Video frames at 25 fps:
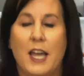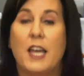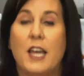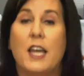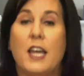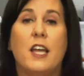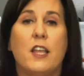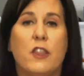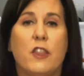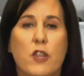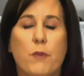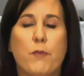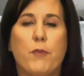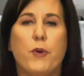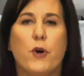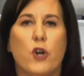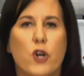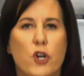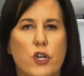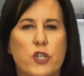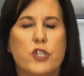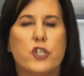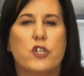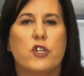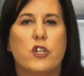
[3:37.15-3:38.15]
in the
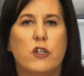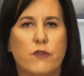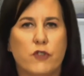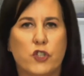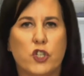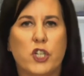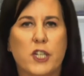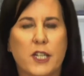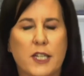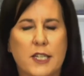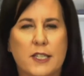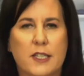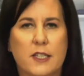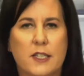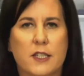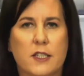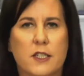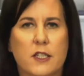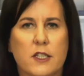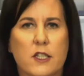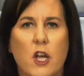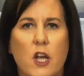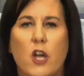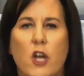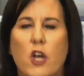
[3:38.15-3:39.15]
person of
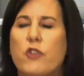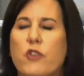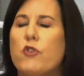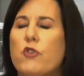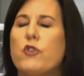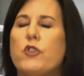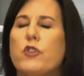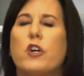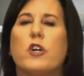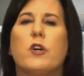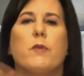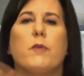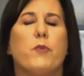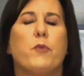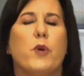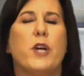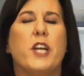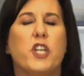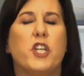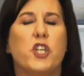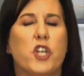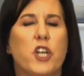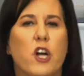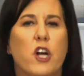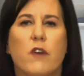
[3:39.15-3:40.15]
Jesus through the
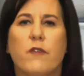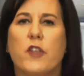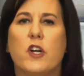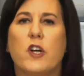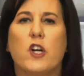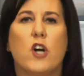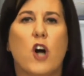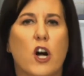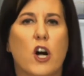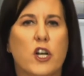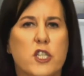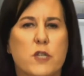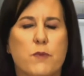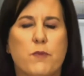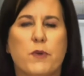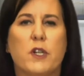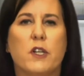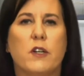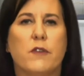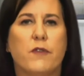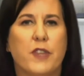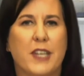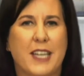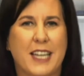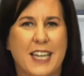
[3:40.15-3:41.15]
preaching of the gospel
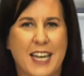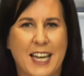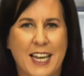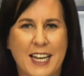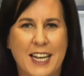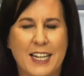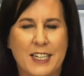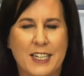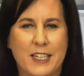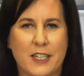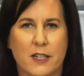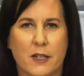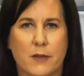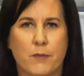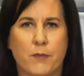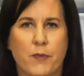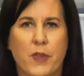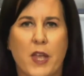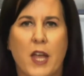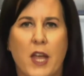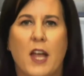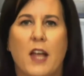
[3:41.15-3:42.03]
of the kingdom,